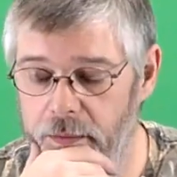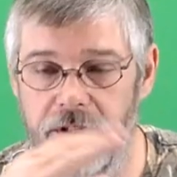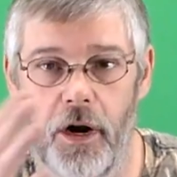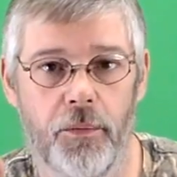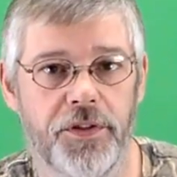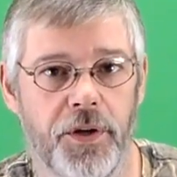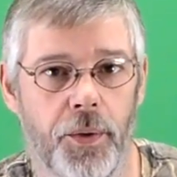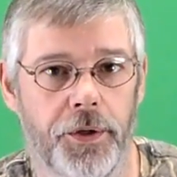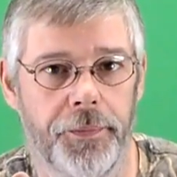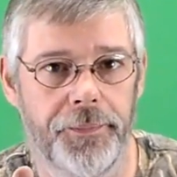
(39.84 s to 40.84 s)
Start with
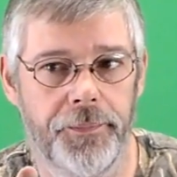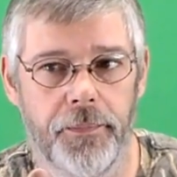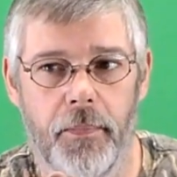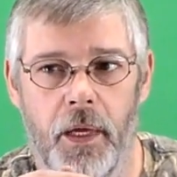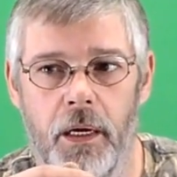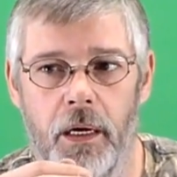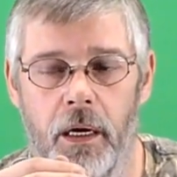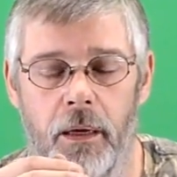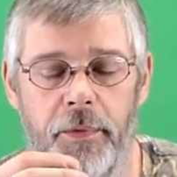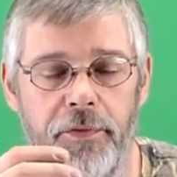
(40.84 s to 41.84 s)
solar.
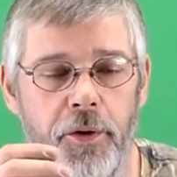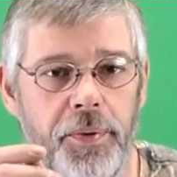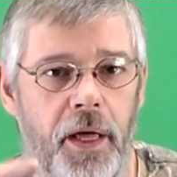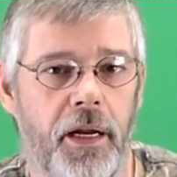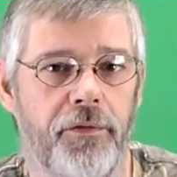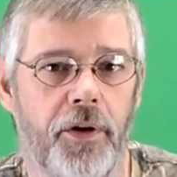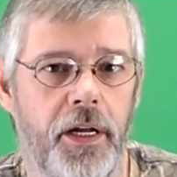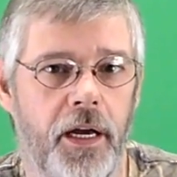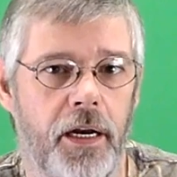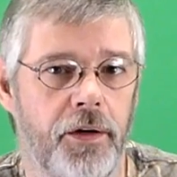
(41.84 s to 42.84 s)
If you're planning for
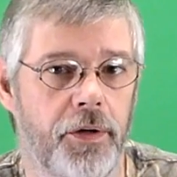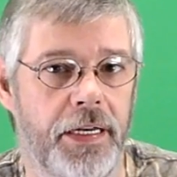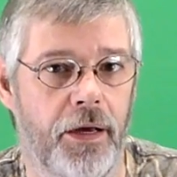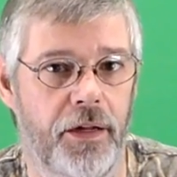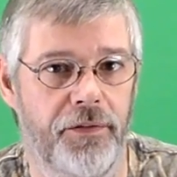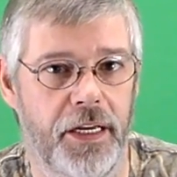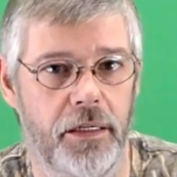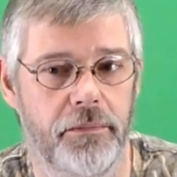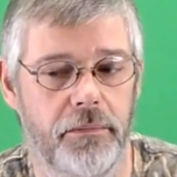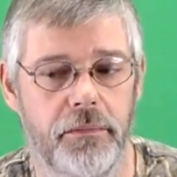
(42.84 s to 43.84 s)
any kind of grid down
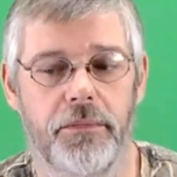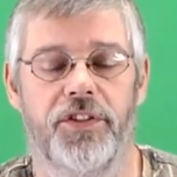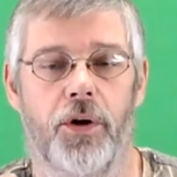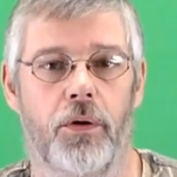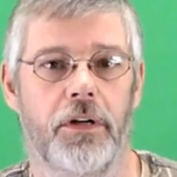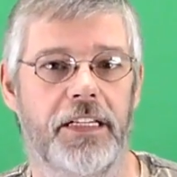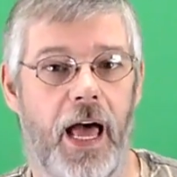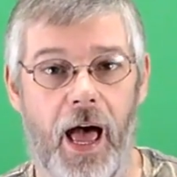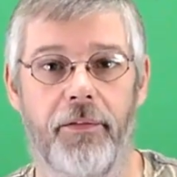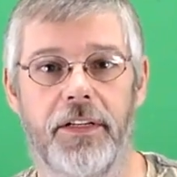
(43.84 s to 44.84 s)
event, solar is
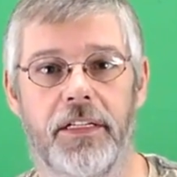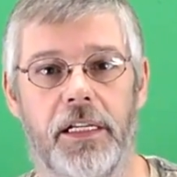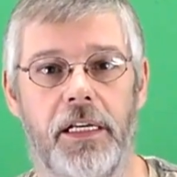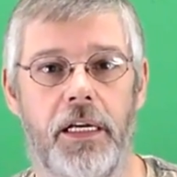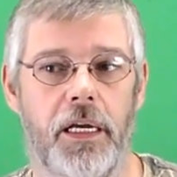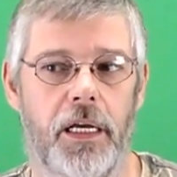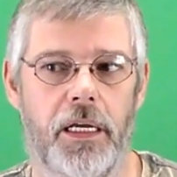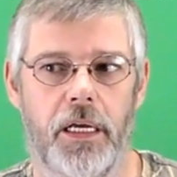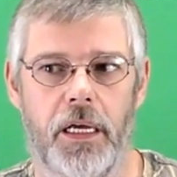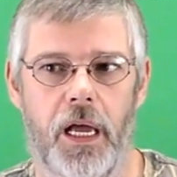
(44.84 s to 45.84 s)
obviously
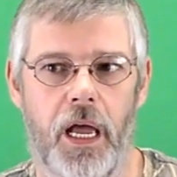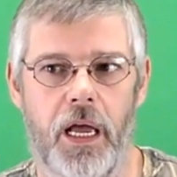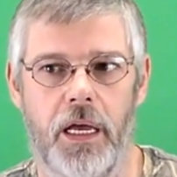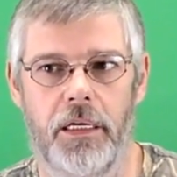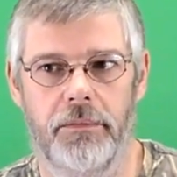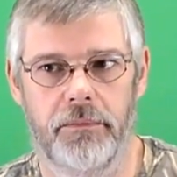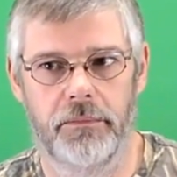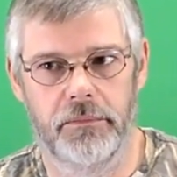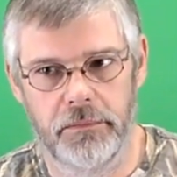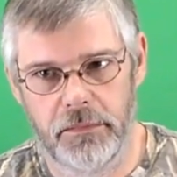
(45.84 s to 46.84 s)
a,
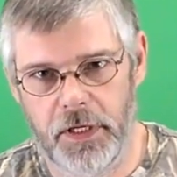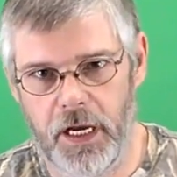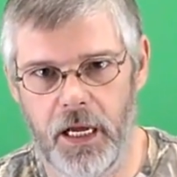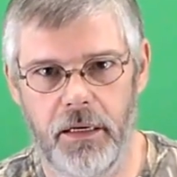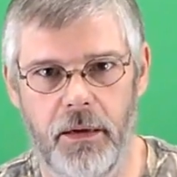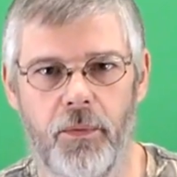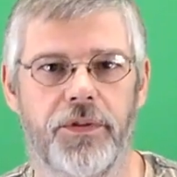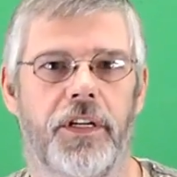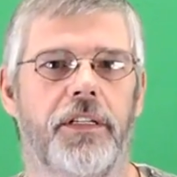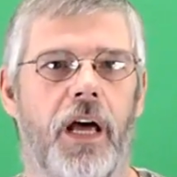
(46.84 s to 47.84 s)
I
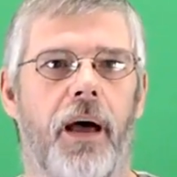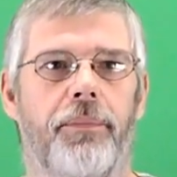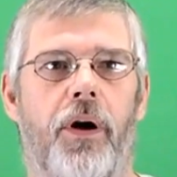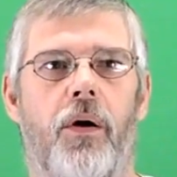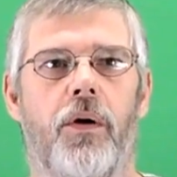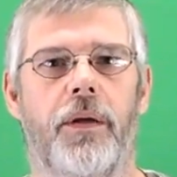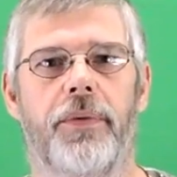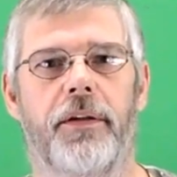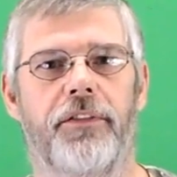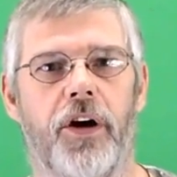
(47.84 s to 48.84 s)
won't say top priority,
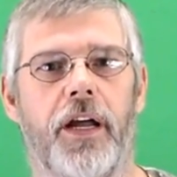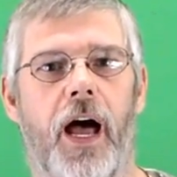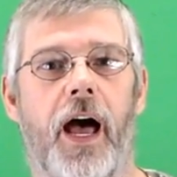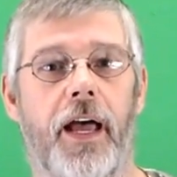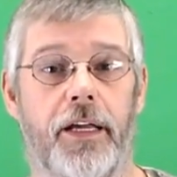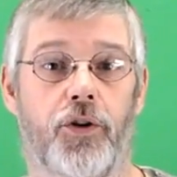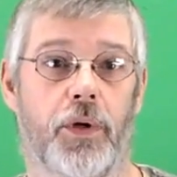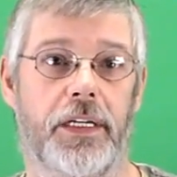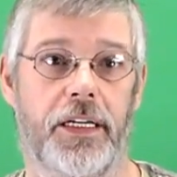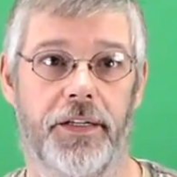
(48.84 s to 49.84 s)
but a very high on
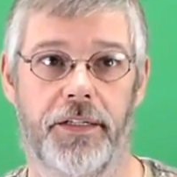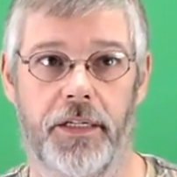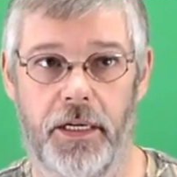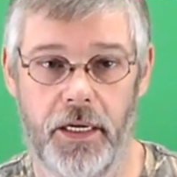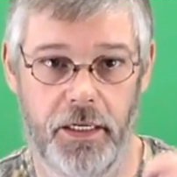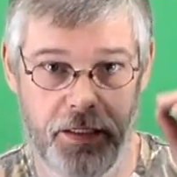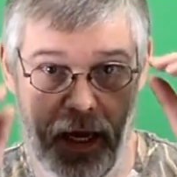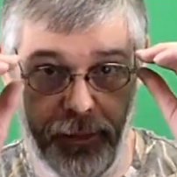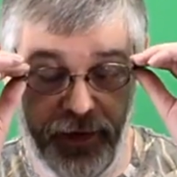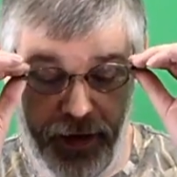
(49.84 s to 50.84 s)
your list
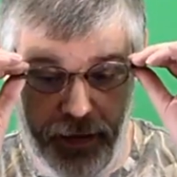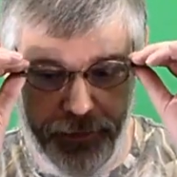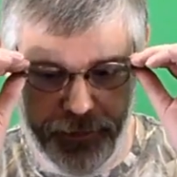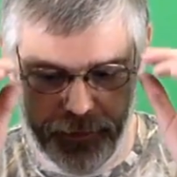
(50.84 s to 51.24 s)
type event,